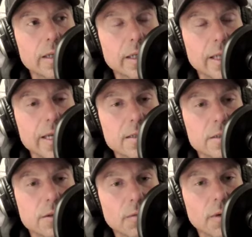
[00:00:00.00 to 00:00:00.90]
little less
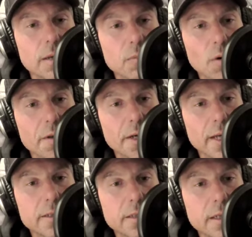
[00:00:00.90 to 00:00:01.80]
to run more the
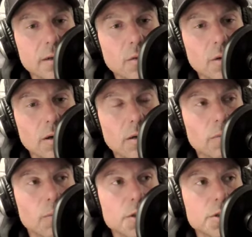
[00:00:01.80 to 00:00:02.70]
next day, or
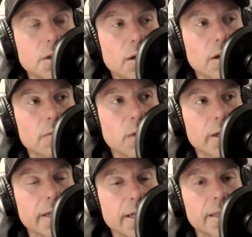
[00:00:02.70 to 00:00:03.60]
I'll push it hard
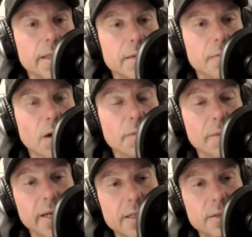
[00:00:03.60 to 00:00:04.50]
one day and then on
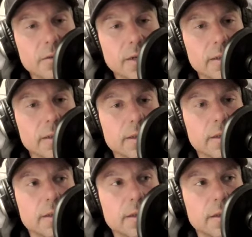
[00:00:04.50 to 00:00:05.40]
my next run,
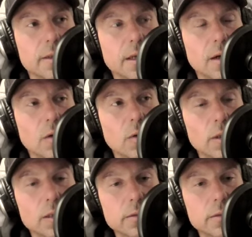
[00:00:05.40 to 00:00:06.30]
I'll go a
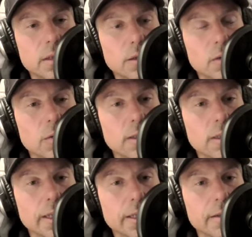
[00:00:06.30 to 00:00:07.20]

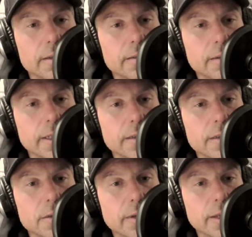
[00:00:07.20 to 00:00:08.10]
little lighter, right?
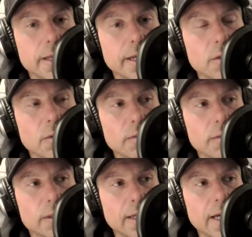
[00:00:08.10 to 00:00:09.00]
Just so I don't
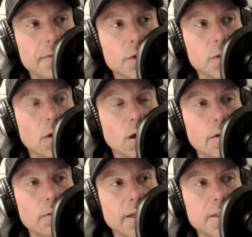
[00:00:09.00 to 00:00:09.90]
have two
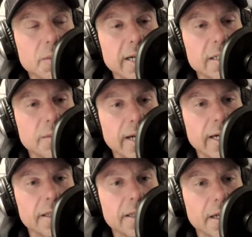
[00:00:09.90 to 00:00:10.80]
hard runs back to
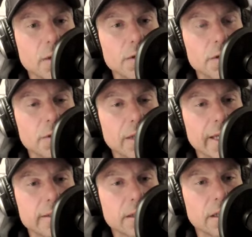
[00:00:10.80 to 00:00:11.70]
back, and then I go to do
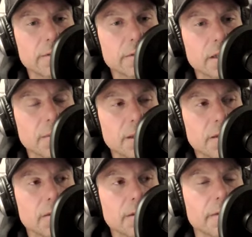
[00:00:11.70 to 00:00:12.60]
legs, and all of a sudden I'm like,
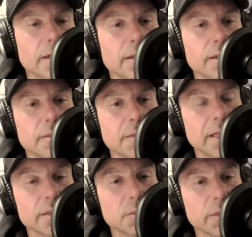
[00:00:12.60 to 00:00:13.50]
holy fuck, my
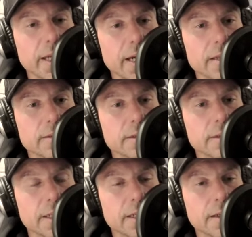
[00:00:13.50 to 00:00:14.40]
legs are gassed.
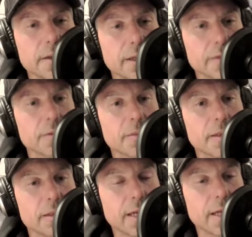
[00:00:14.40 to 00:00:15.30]
I got nothing left in my
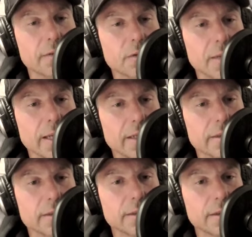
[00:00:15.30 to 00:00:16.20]
tank for my
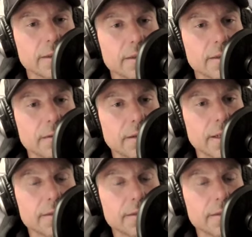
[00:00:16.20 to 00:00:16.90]
legs, right?